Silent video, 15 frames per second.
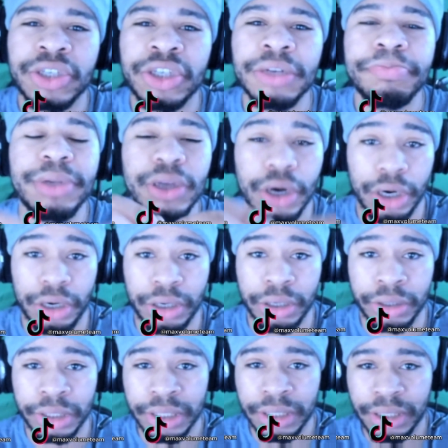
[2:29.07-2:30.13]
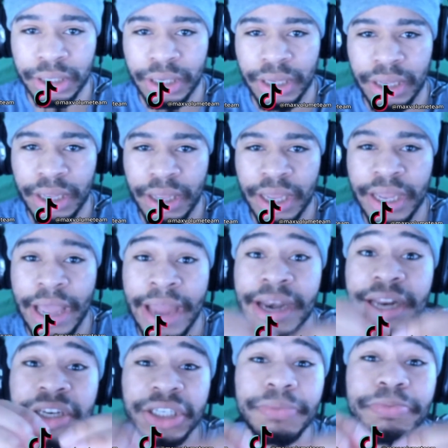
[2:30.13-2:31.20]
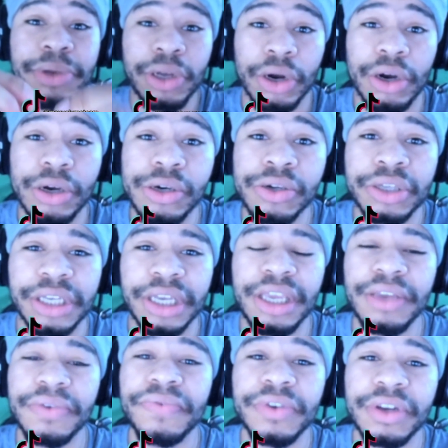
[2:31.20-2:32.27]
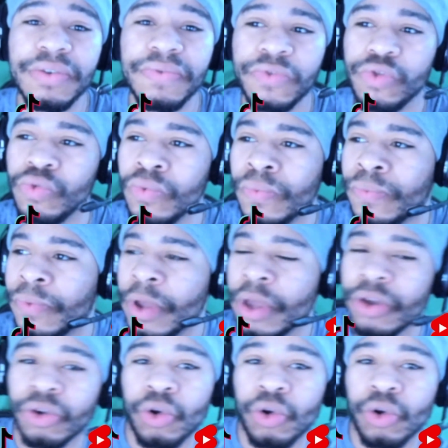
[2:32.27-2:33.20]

should be earned. And it should be earned even if you've